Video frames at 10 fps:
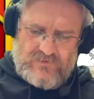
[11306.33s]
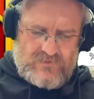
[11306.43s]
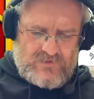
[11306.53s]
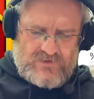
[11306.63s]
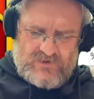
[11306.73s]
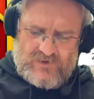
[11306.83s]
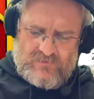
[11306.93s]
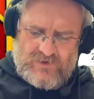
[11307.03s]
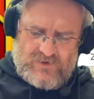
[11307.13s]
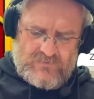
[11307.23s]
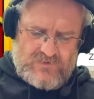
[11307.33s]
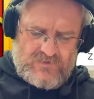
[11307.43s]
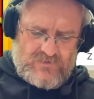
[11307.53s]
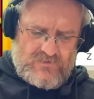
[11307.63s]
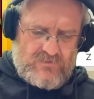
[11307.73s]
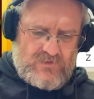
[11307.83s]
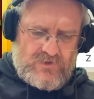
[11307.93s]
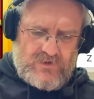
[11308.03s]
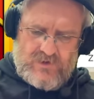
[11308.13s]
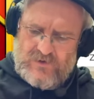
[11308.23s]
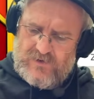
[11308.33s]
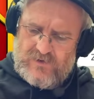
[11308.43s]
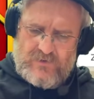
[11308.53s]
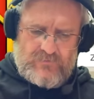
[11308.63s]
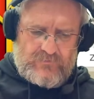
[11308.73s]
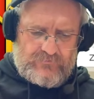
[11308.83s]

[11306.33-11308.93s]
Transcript: does it come up? 2-year?